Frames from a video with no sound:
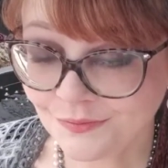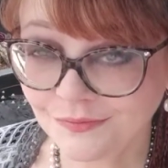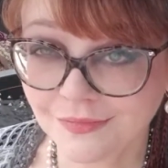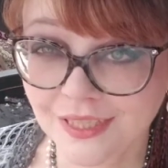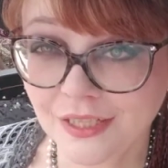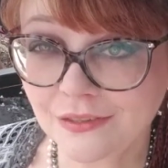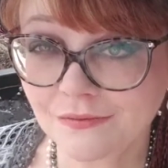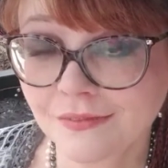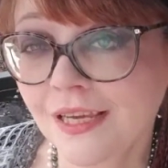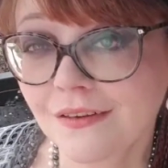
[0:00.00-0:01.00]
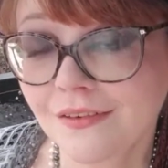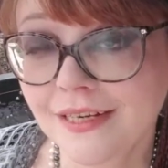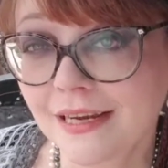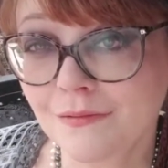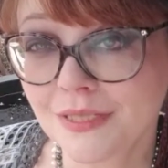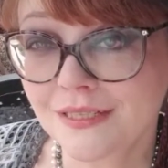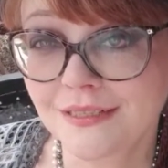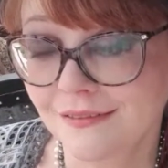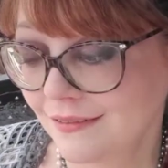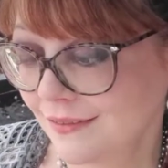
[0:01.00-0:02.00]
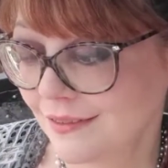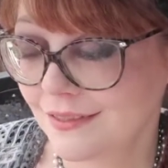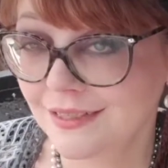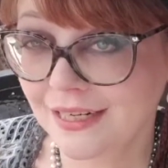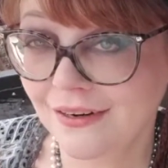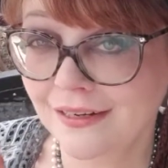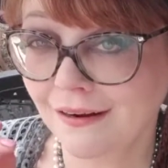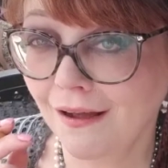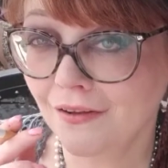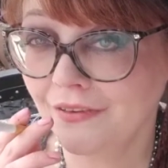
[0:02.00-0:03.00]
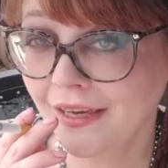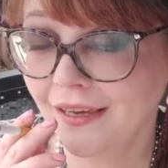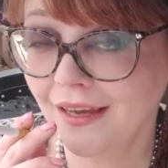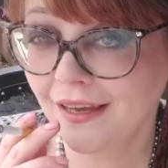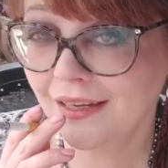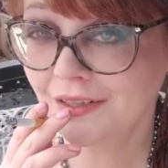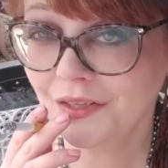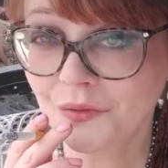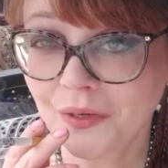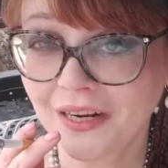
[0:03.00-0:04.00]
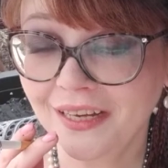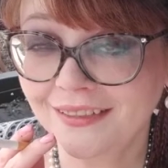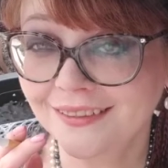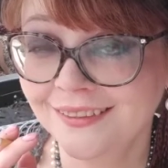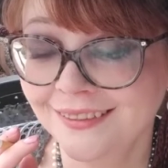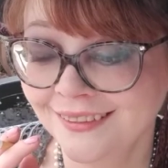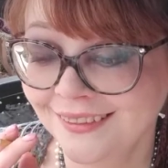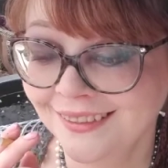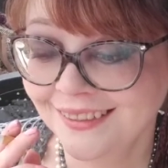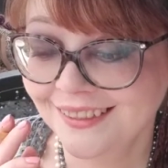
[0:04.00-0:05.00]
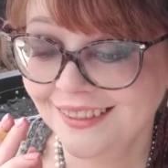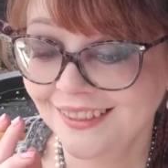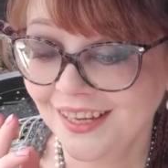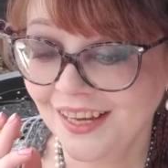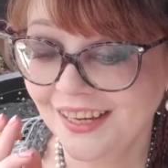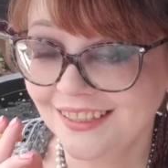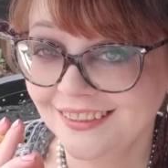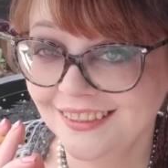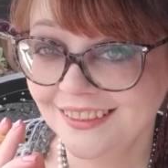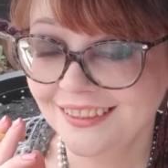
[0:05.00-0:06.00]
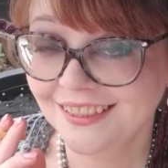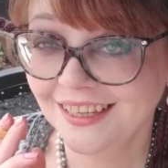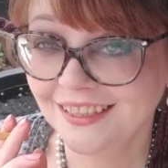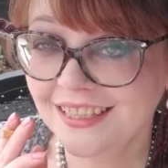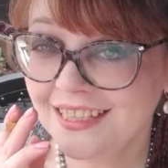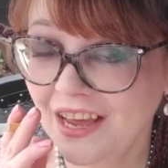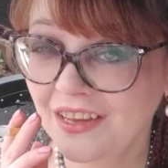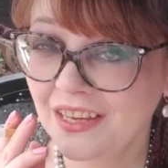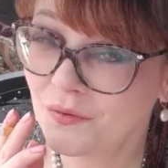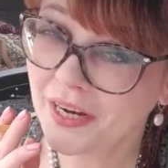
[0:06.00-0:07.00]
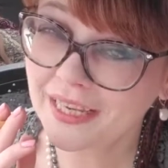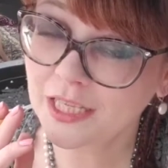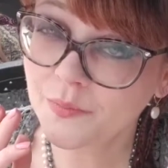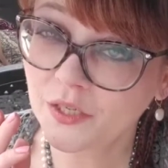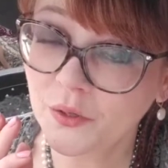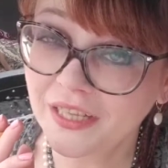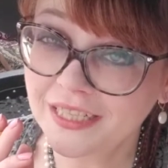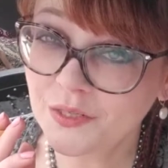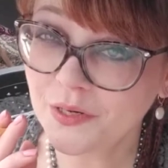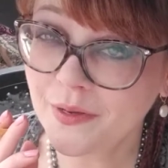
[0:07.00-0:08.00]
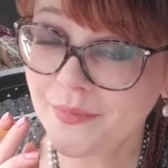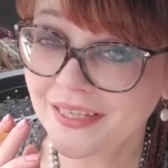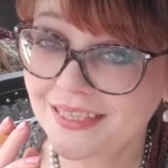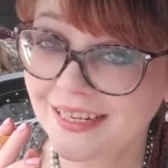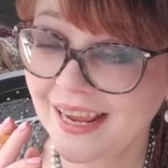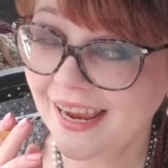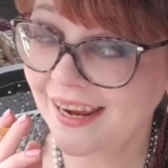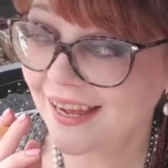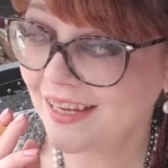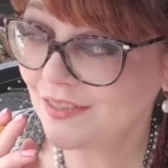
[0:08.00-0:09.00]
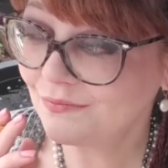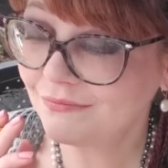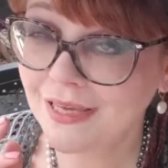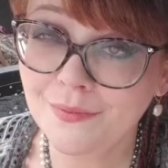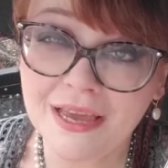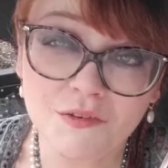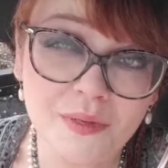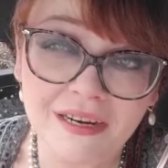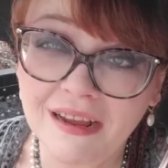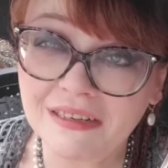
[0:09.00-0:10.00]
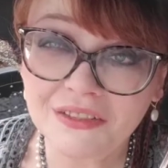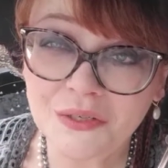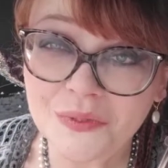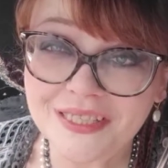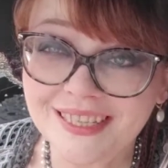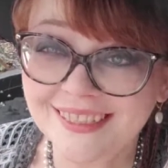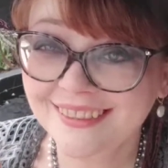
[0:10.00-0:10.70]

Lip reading: So right now I'm just cigarette and coffee. I'll work on at least working a little bit of oil into one of my meals today. Maybe have a beer. I don't know. We'll see.